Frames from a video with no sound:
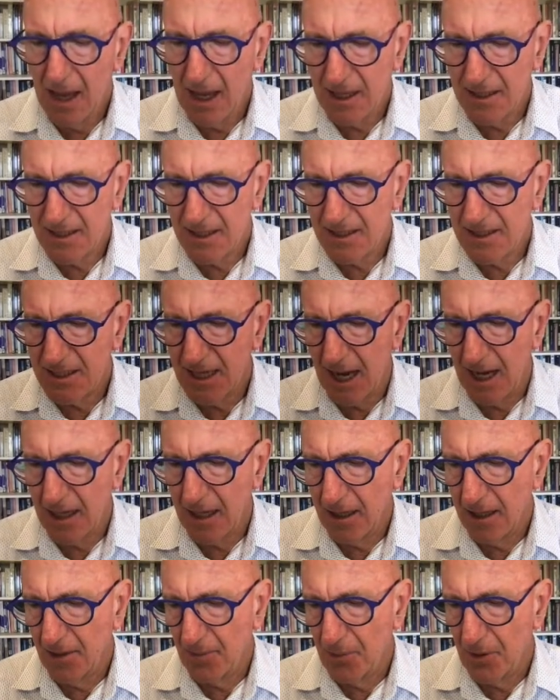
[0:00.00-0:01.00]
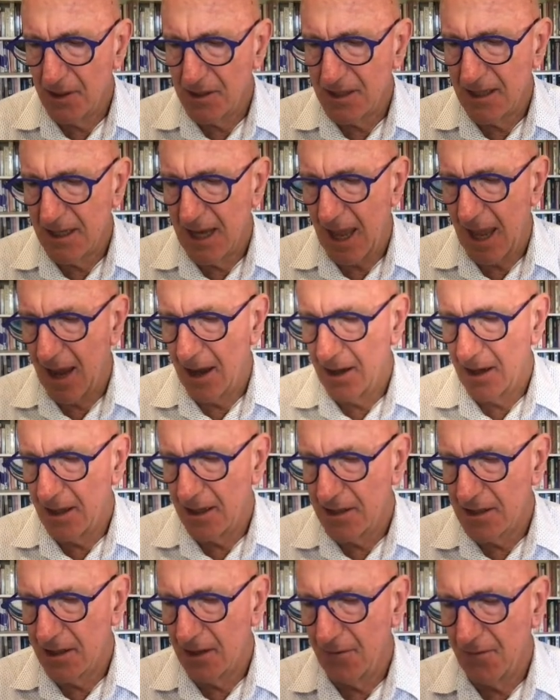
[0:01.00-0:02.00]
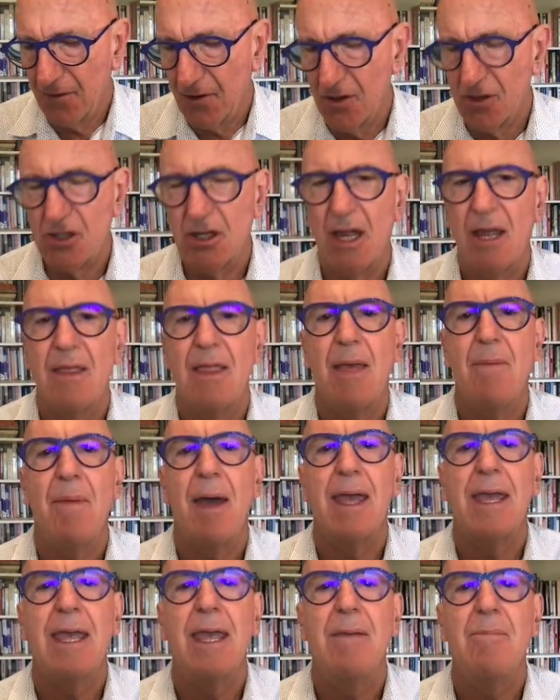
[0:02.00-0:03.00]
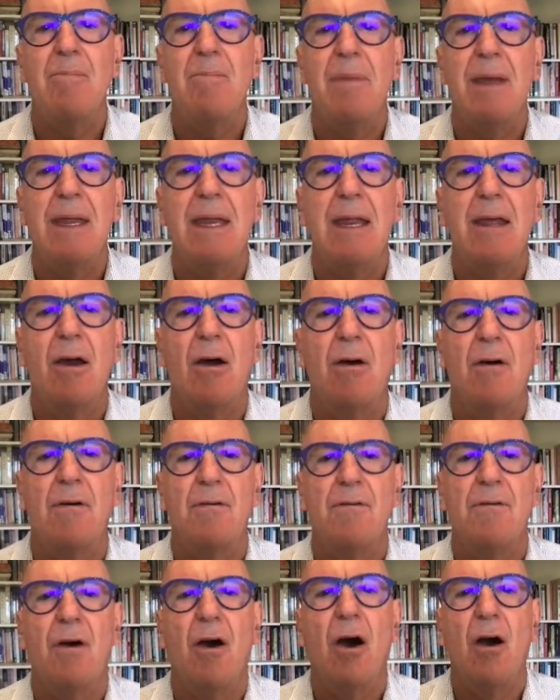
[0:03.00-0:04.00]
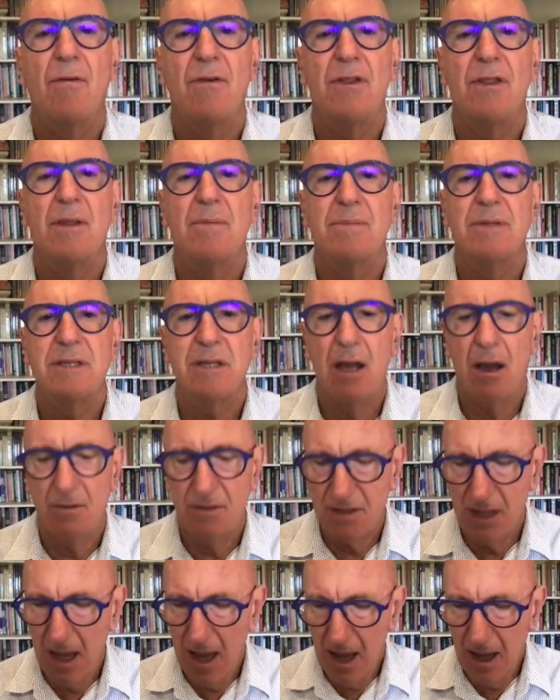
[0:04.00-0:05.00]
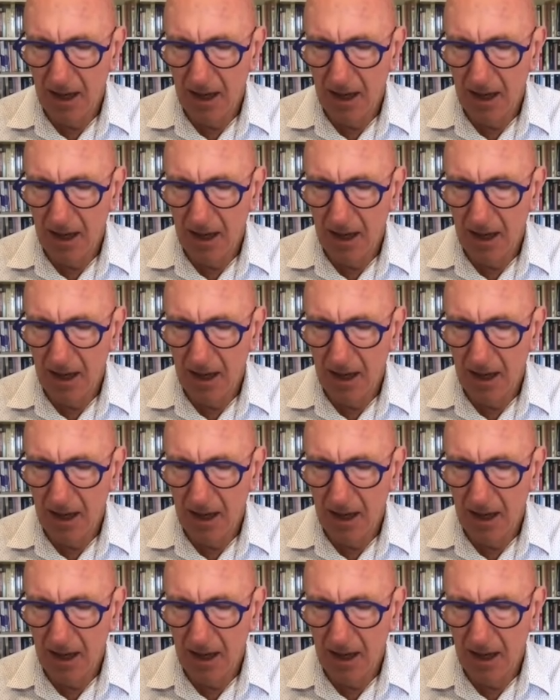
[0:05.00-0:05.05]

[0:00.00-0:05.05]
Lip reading: is it's taking the person out into the future and they're making meaning of it themselves.